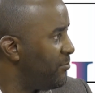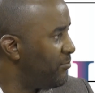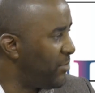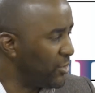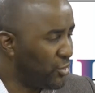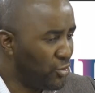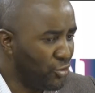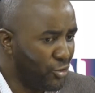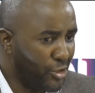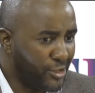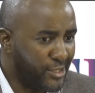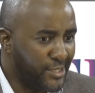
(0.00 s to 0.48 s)

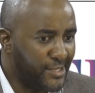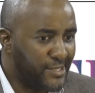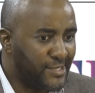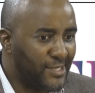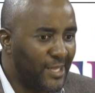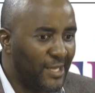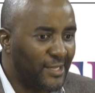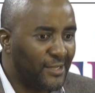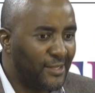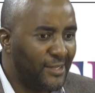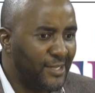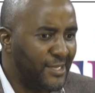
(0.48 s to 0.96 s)
But you notice
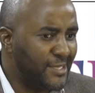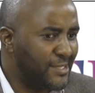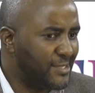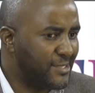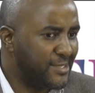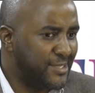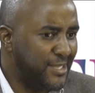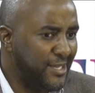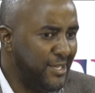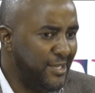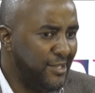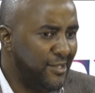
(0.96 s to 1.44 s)
that
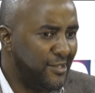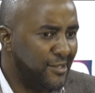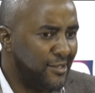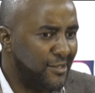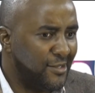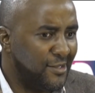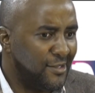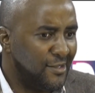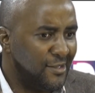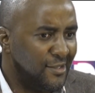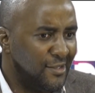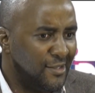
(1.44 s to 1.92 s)
this thing